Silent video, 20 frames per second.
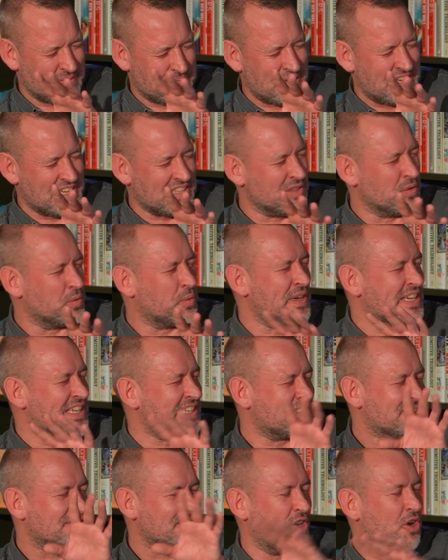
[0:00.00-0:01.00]
been in the
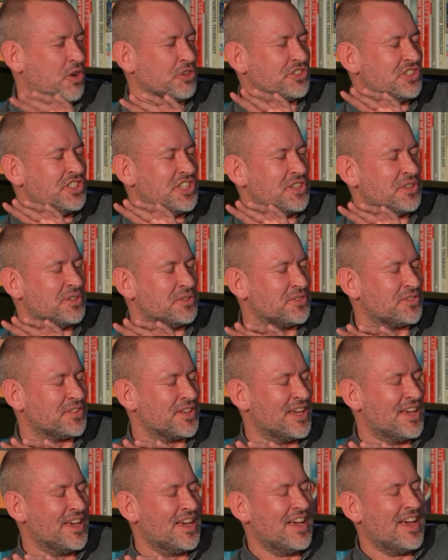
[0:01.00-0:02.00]
week's odd
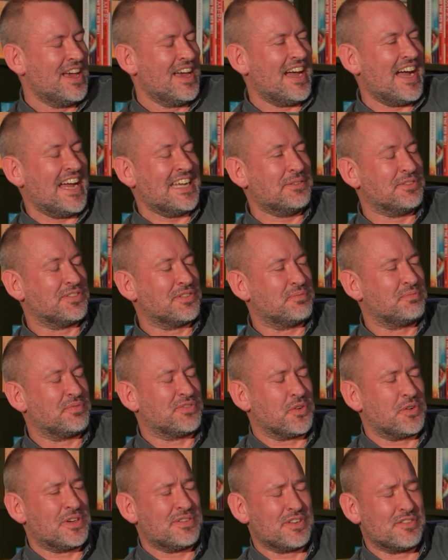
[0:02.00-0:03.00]
news, and it was a
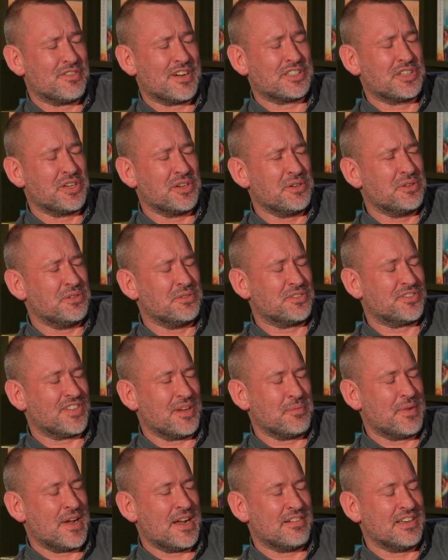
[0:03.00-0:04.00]
story of a raccoon
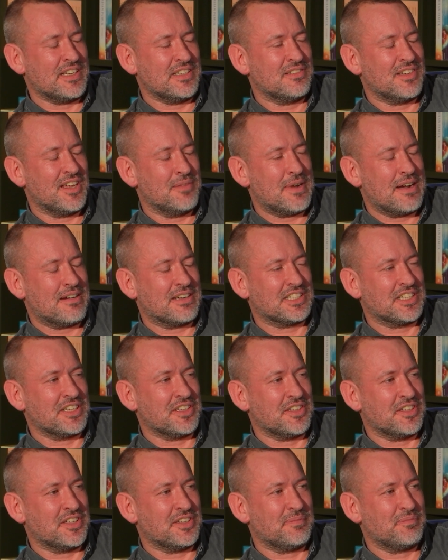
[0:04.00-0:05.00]
somewhere in
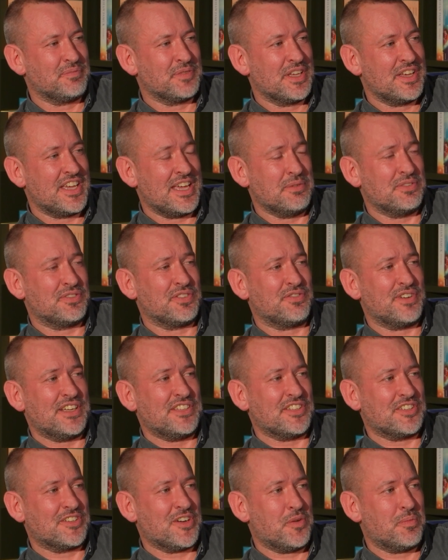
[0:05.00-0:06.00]
America that it was a
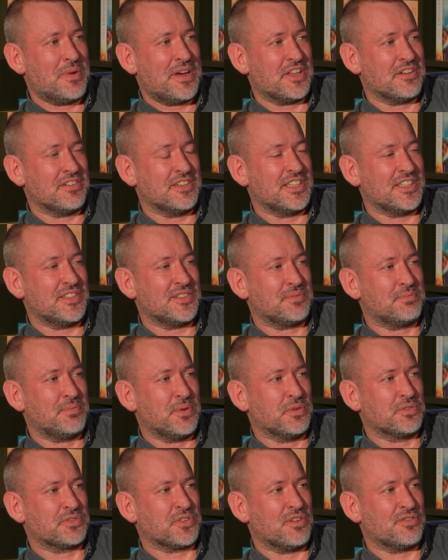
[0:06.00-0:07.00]
freezing cold weather and his
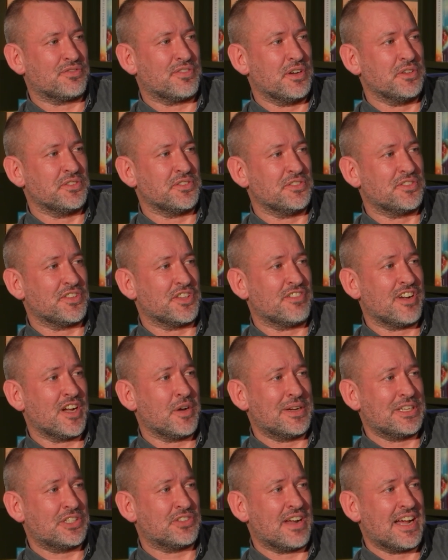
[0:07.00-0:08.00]
balls got frozen to the
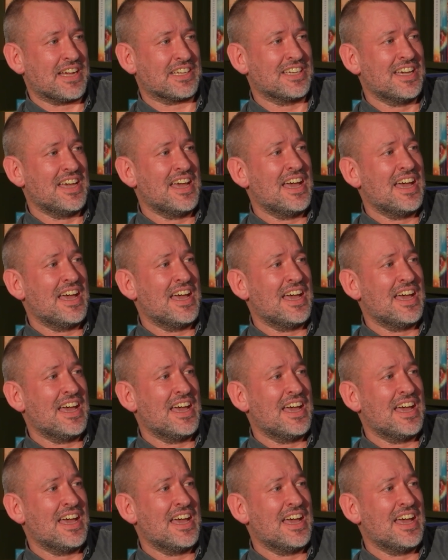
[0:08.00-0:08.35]
railway track.